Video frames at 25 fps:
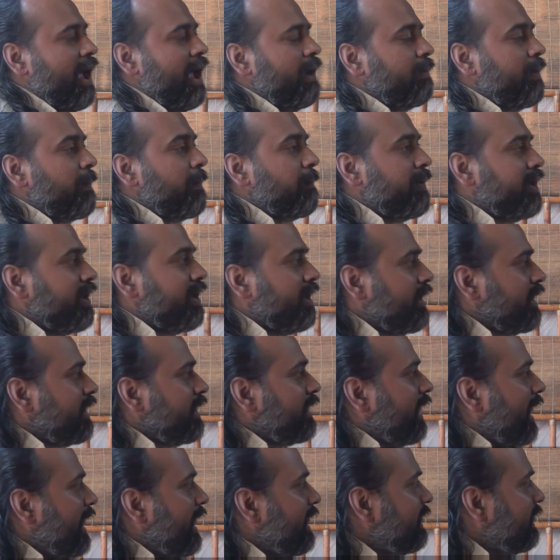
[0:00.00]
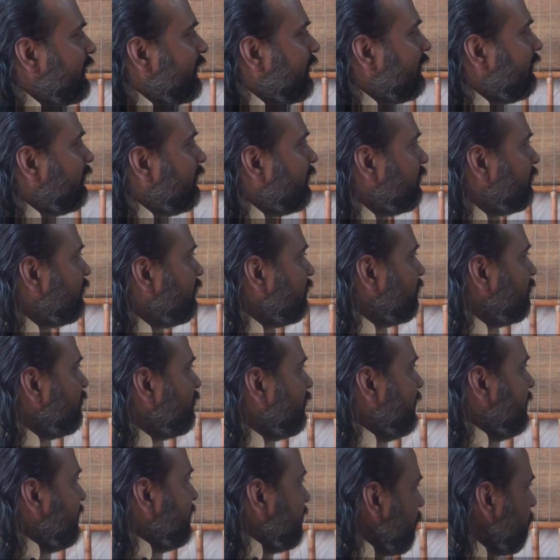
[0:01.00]
I am appearing like an
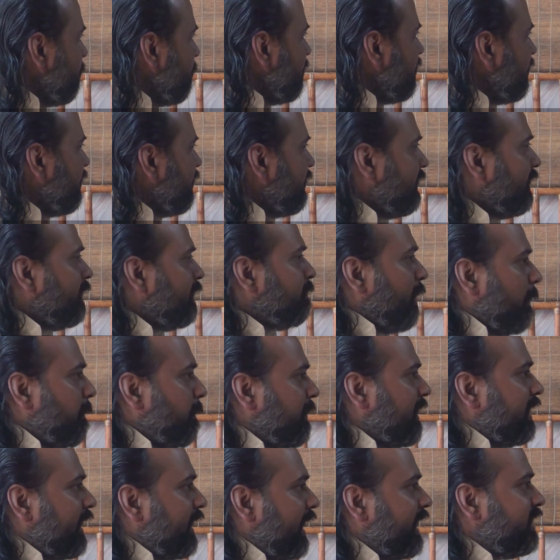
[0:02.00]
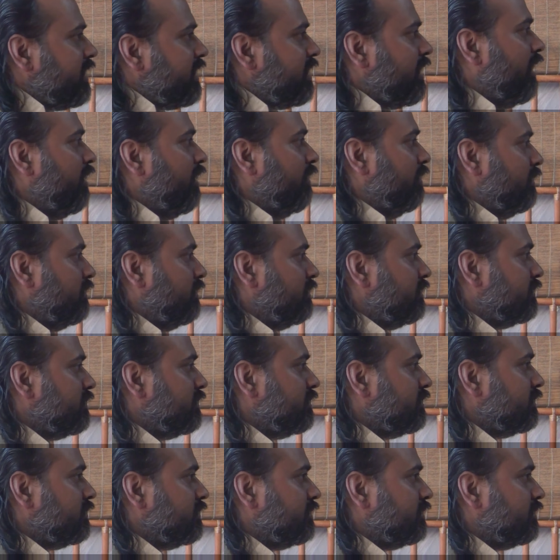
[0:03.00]
intimidated puppy right now,